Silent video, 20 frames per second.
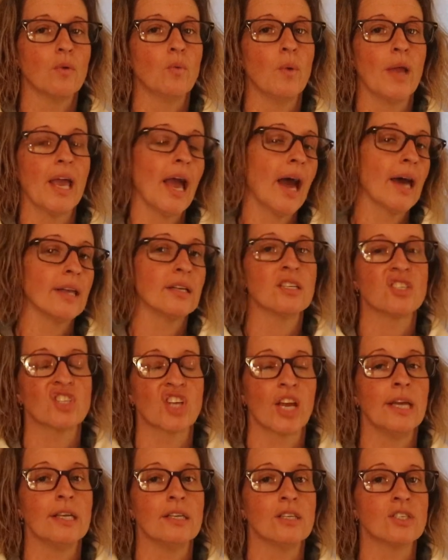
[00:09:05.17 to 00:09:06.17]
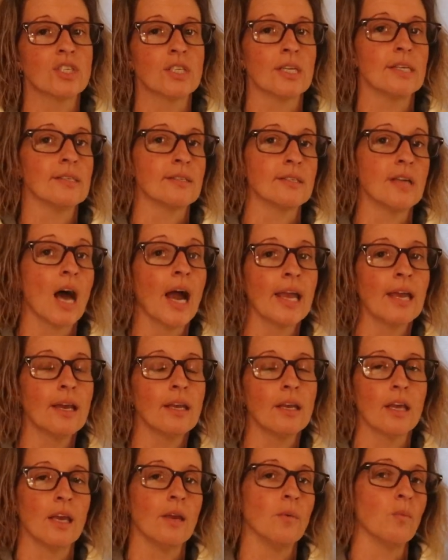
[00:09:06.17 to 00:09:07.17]
We hadn't changed his
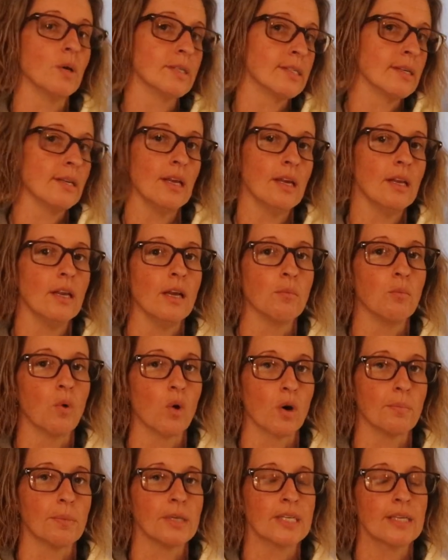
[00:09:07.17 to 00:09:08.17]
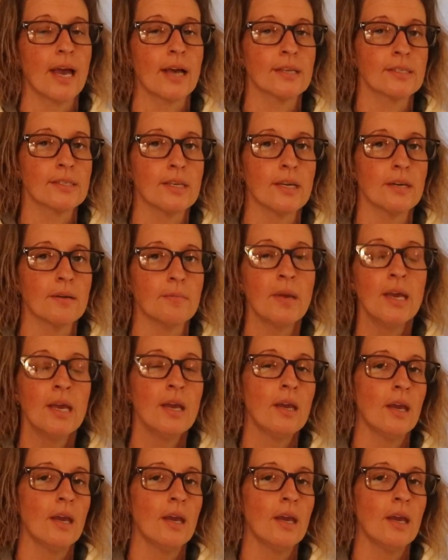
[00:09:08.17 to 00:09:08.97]
diet. He wasn't eating more potassium.